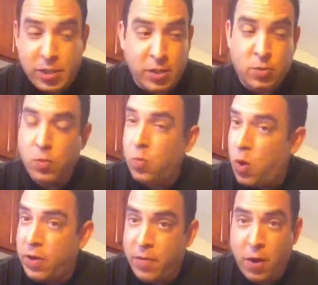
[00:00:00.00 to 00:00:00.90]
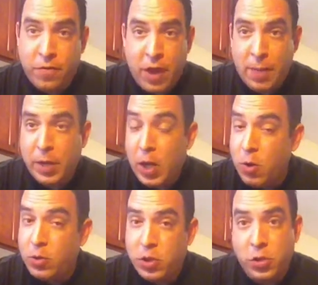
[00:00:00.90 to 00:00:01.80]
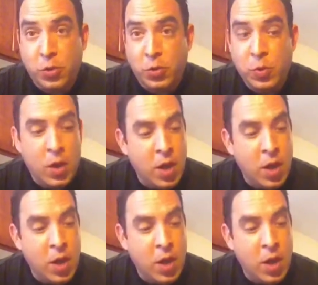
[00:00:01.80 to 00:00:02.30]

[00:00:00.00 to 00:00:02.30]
It's one of our family go-to